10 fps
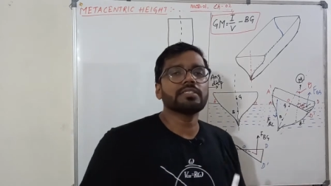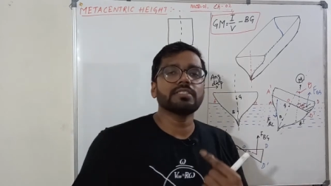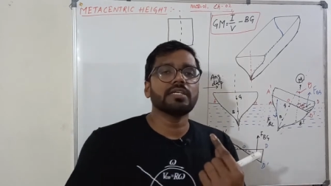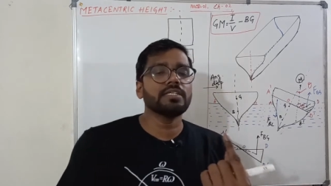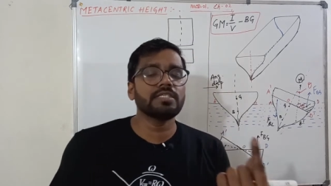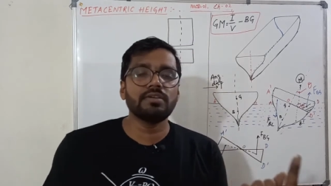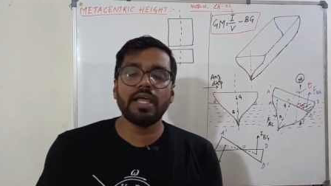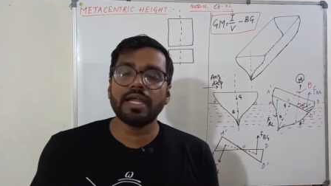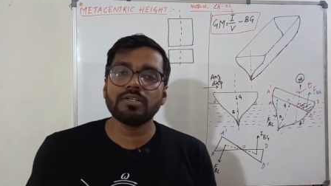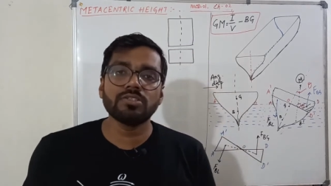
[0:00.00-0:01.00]
Sir, it will
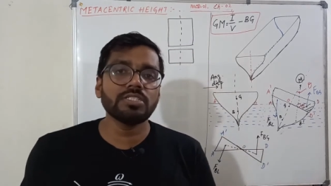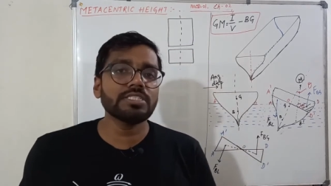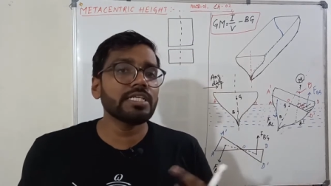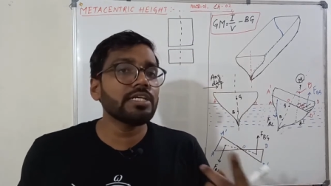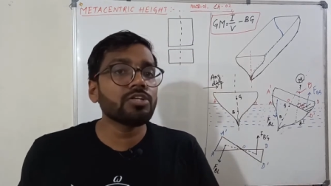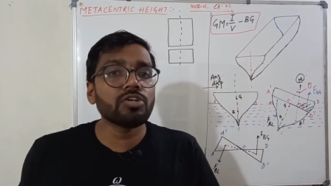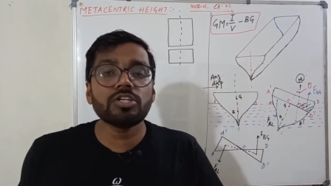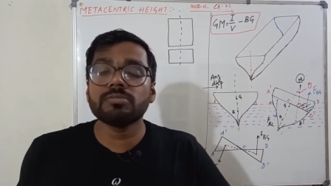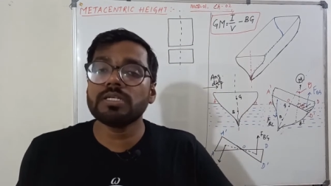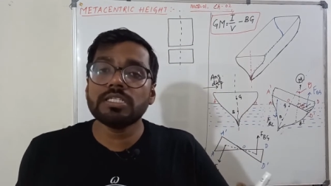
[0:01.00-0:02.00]
act on the centroid
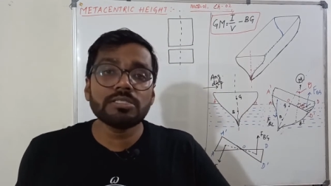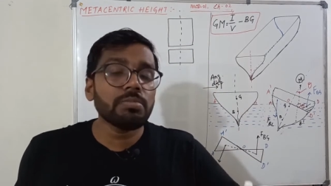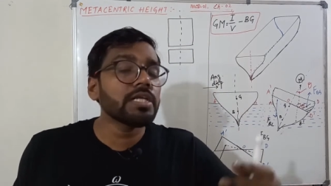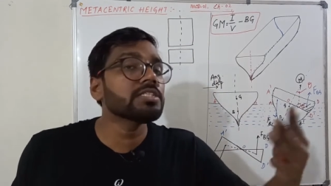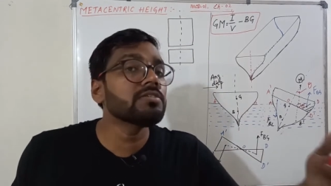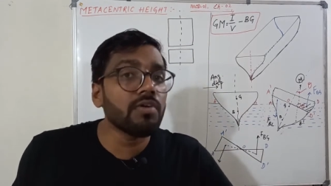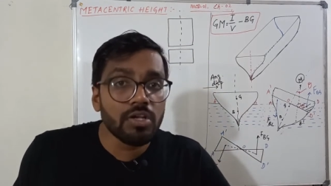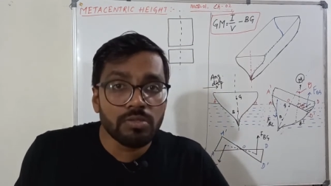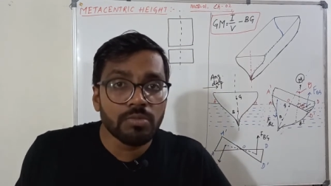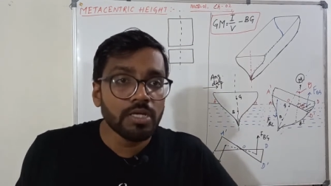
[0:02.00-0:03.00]
of the displaced
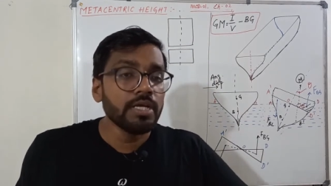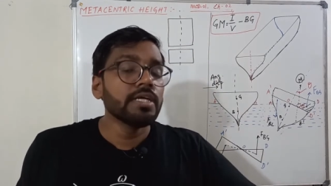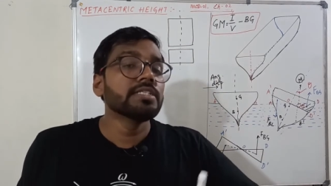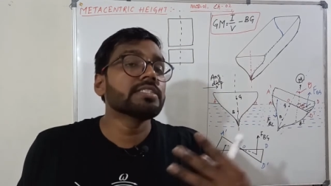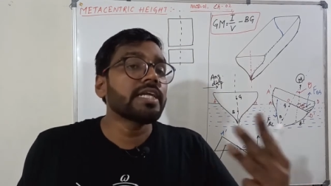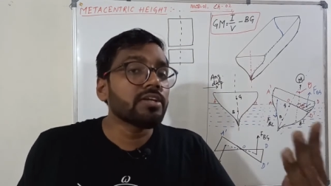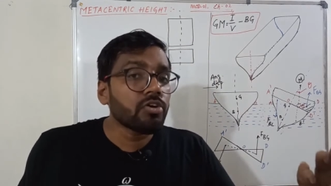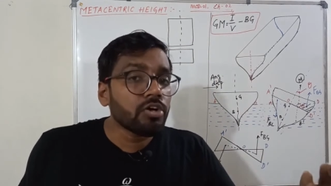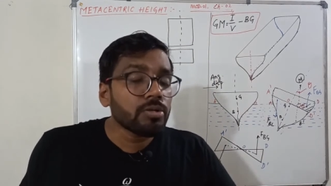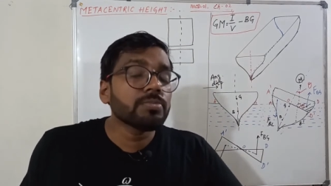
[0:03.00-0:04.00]
volume.
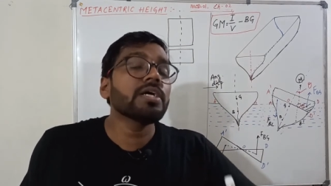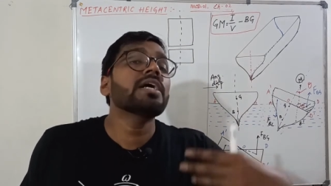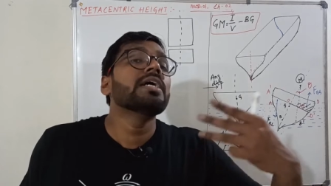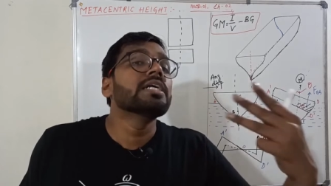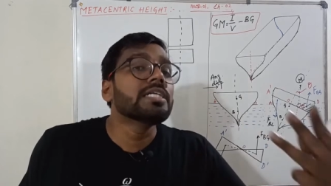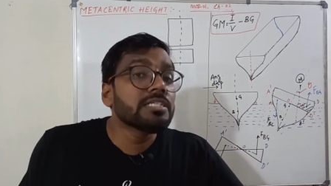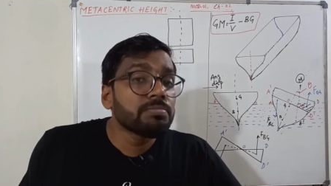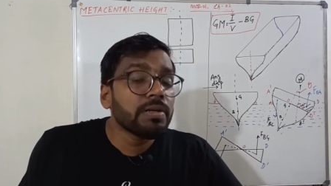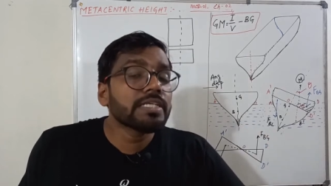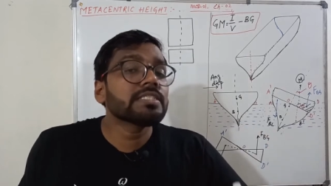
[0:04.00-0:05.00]
Centroid of the
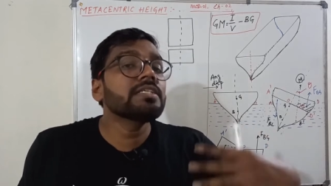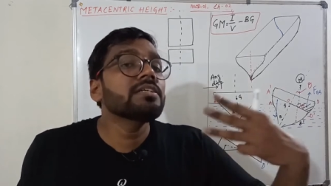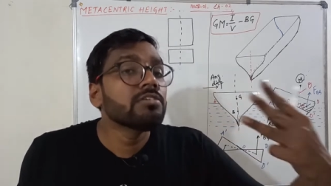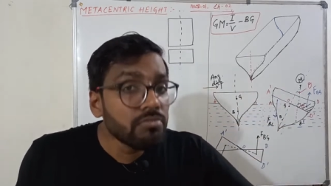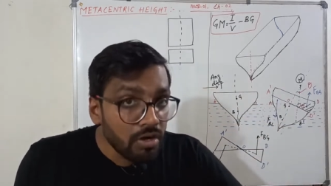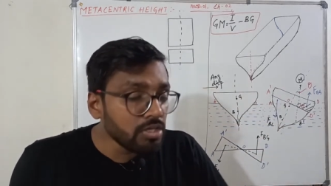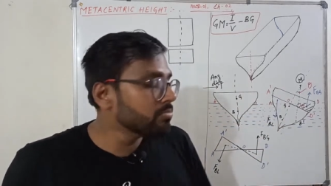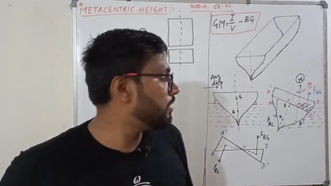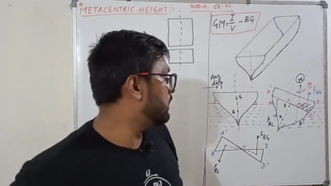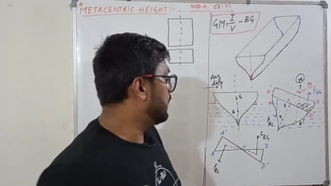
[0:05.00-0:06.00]
displaced volume.